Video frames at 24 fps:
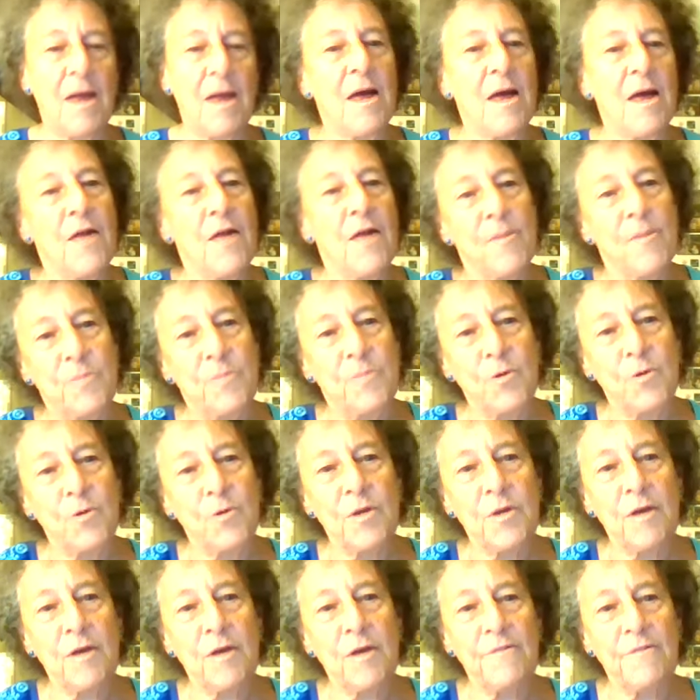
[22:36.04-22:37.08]
The beauty
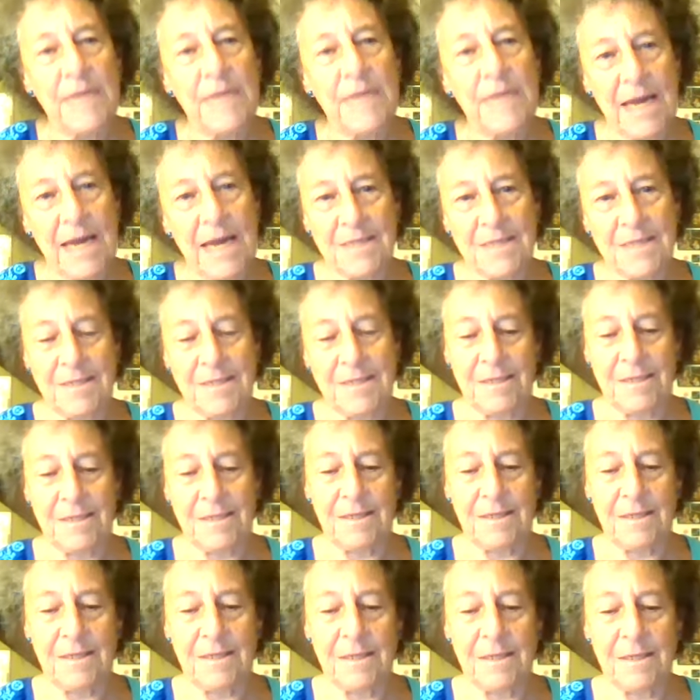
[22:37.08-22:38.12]
of yet
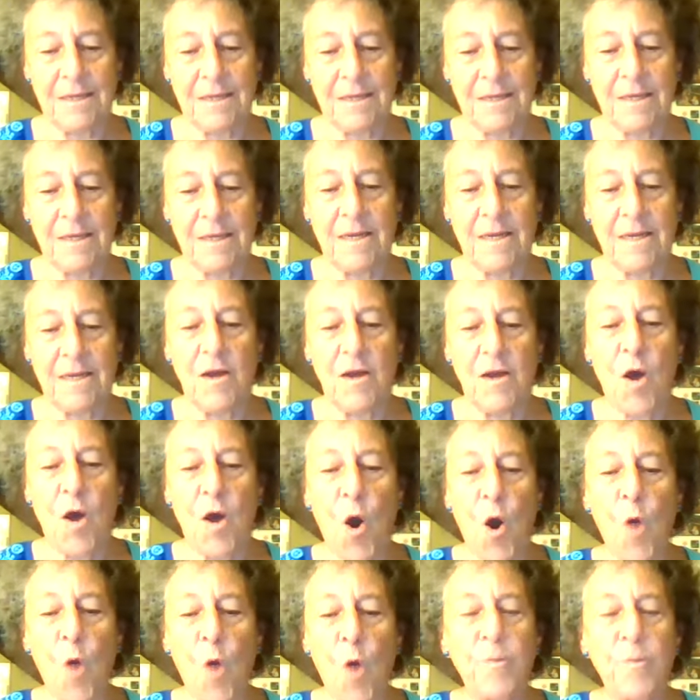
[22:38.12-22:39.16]

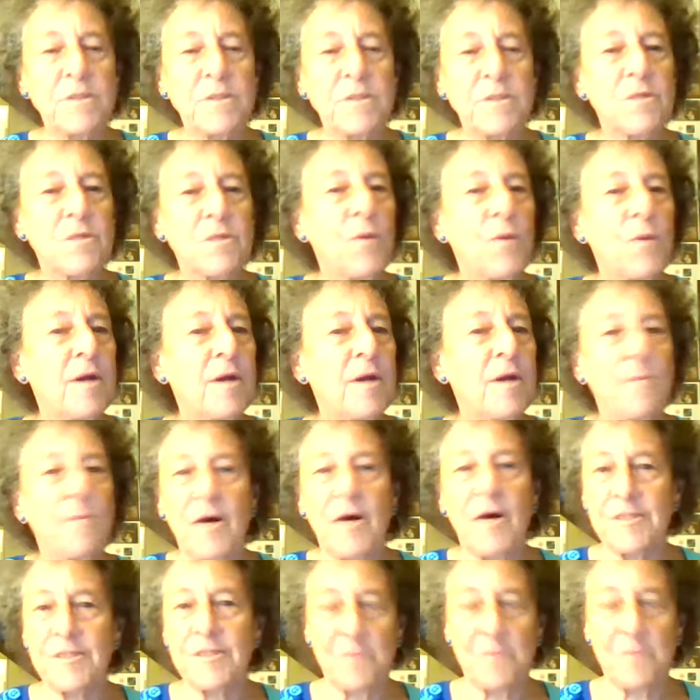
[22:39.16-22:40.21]
opens the way to
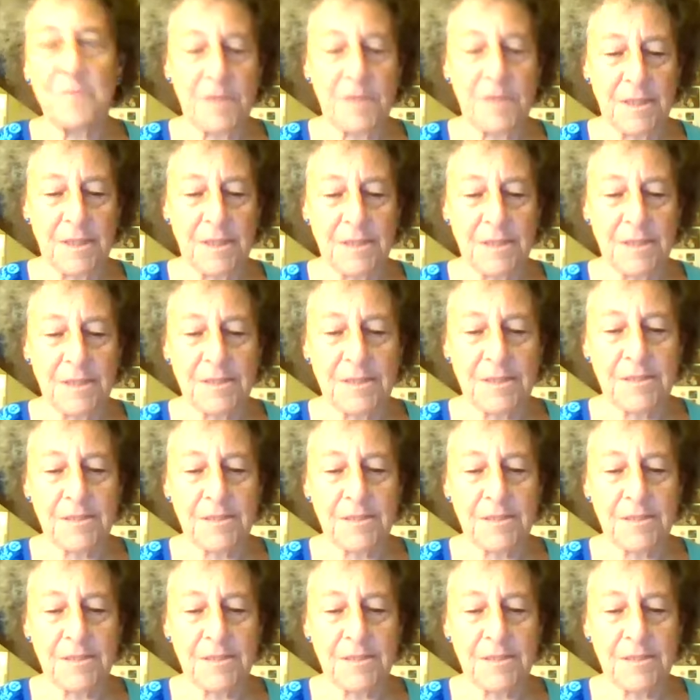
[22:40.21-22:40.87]
possibilities.